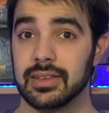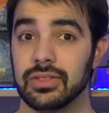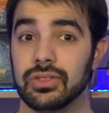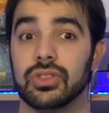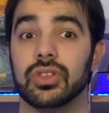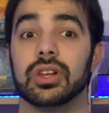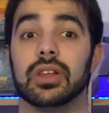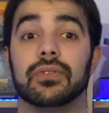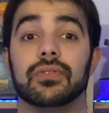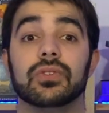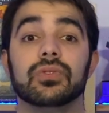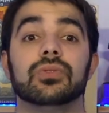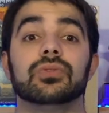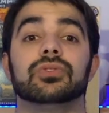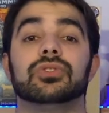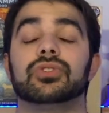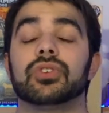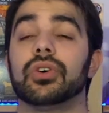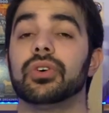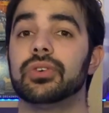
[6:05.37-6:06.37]
that if you
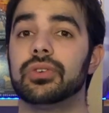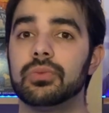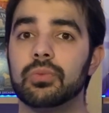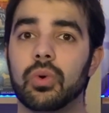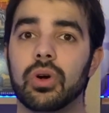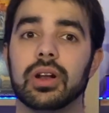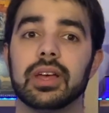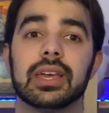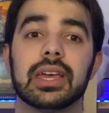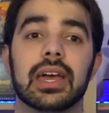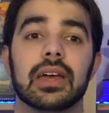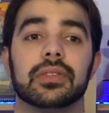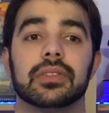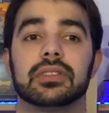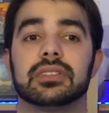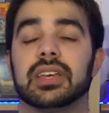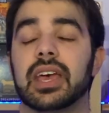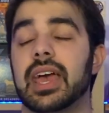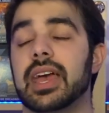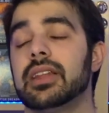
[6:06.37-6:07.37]
don't want to get the
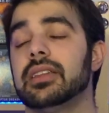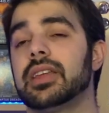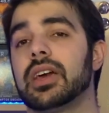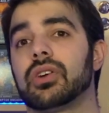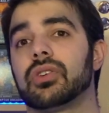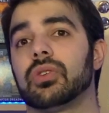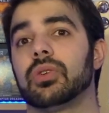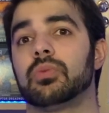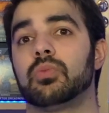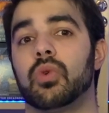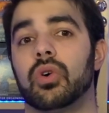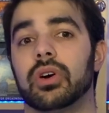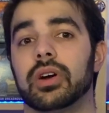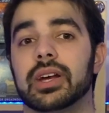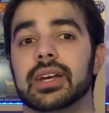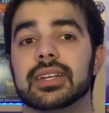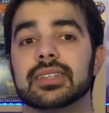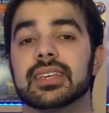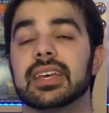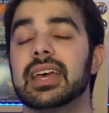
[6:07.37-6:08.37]
10 Necron
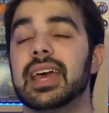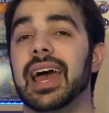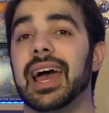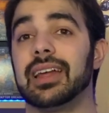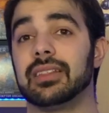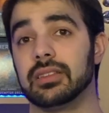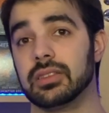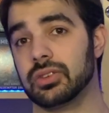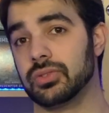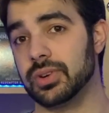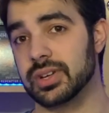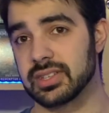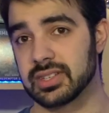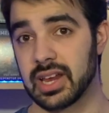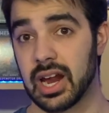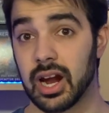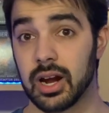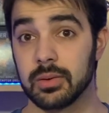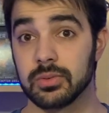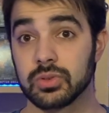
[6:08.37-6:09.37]
Warriors and the 3
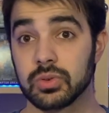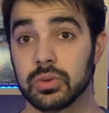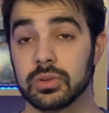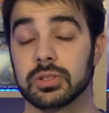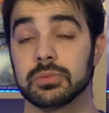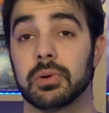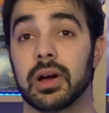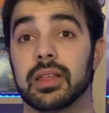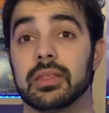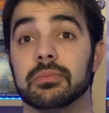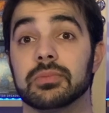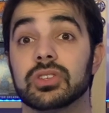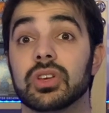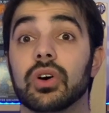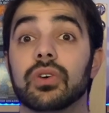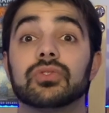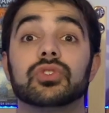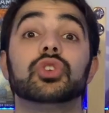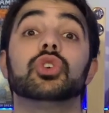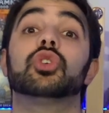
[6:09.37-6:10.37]
Scarab Swarms by
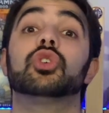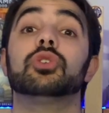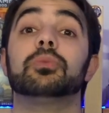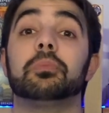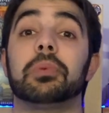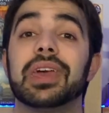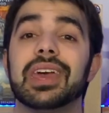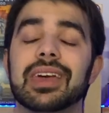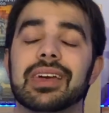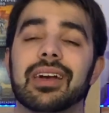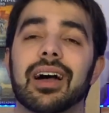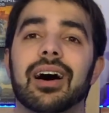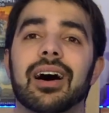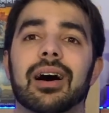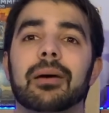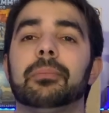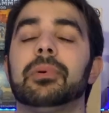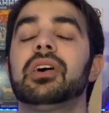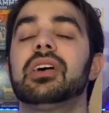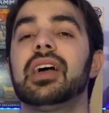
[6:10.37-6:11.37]
themselves, you could pick
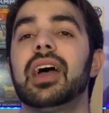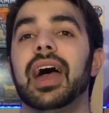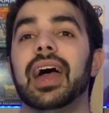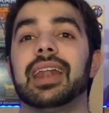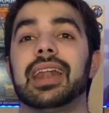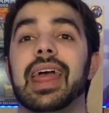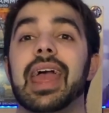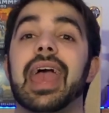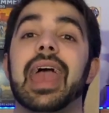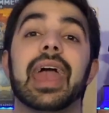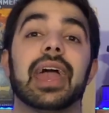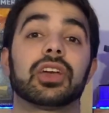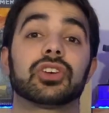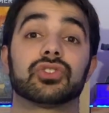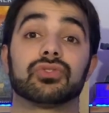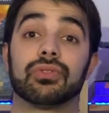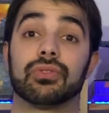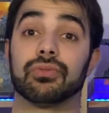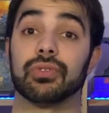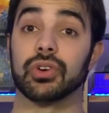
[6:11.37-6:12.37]
up an
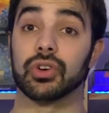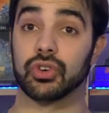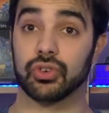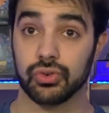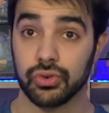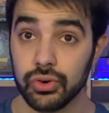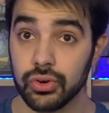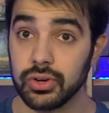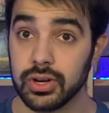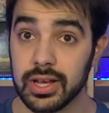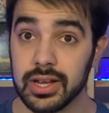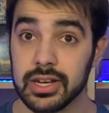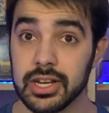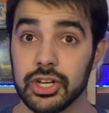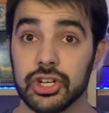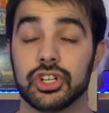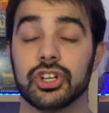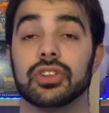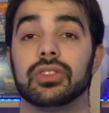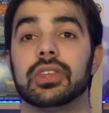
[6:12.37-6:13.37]
extra Recruit
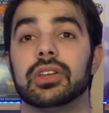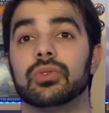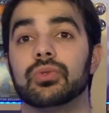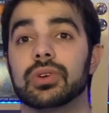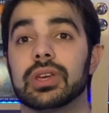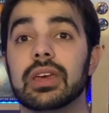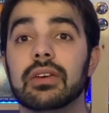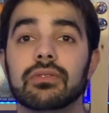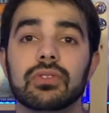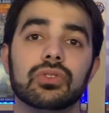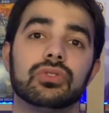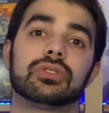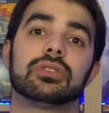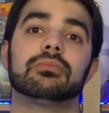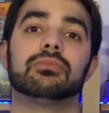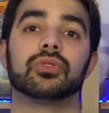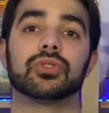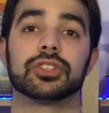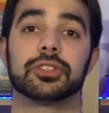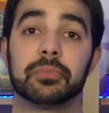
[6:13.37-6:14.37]
edition that'll give you some
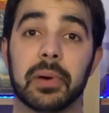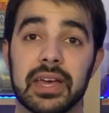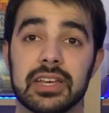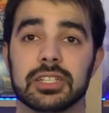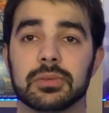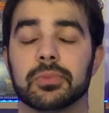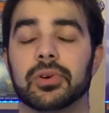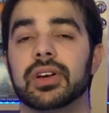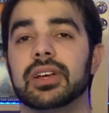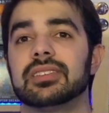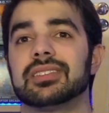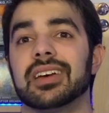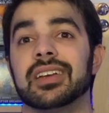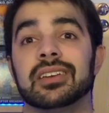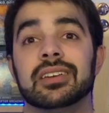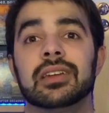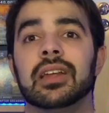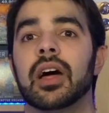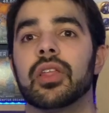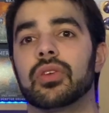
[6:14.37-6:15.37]
more Space Marines,
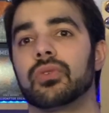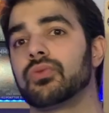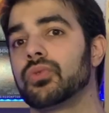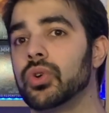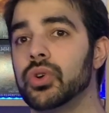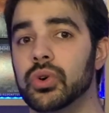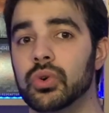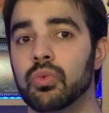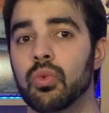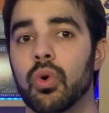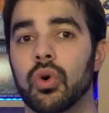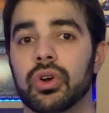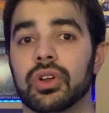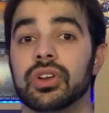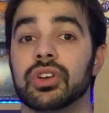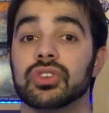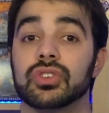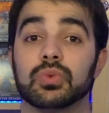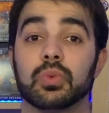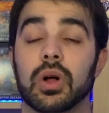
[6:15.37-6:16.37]
another Royal Warden,
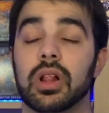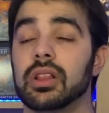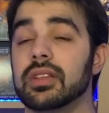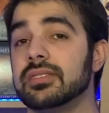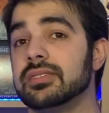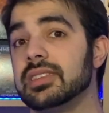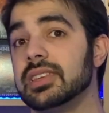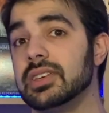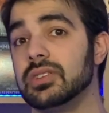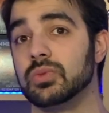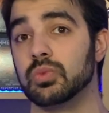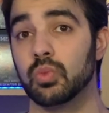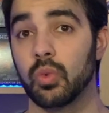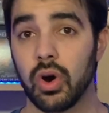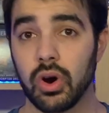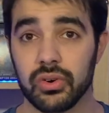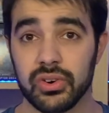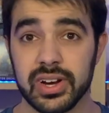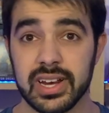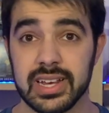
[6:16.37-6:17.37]
as well as these
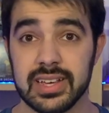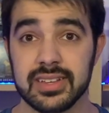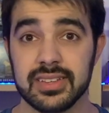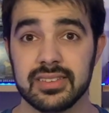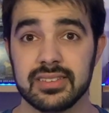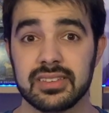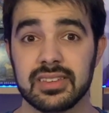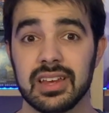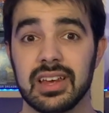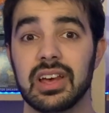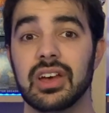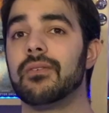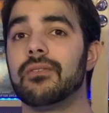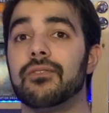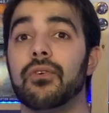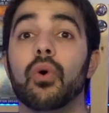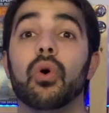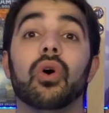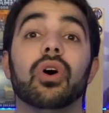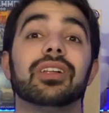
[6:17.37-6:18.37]
Warriors
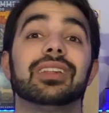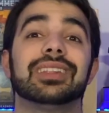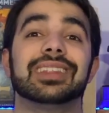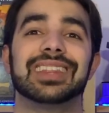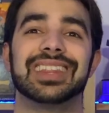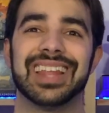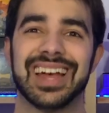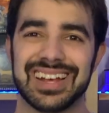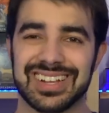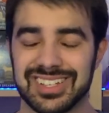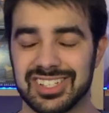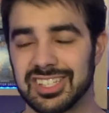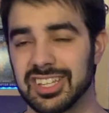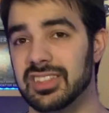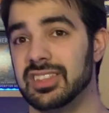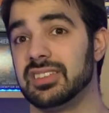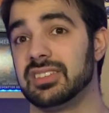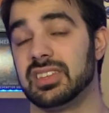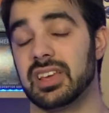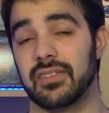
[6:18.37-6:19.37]
for less than
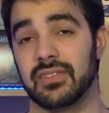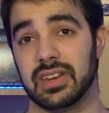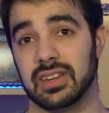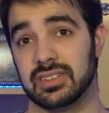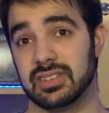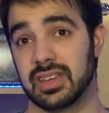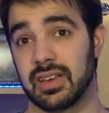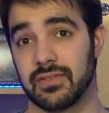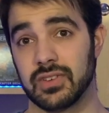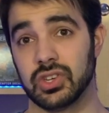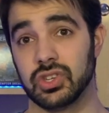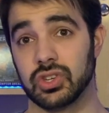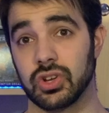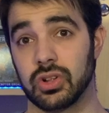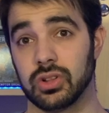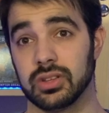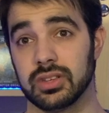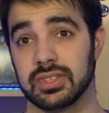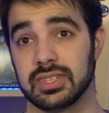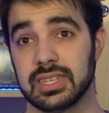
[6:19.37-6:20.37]
the
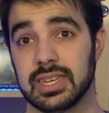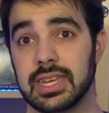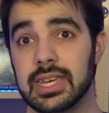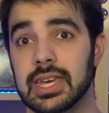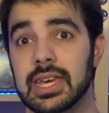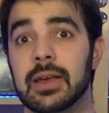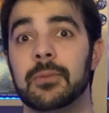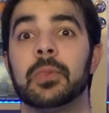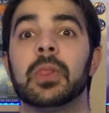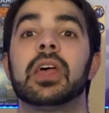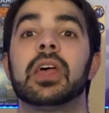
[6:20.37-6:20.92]
$77 here.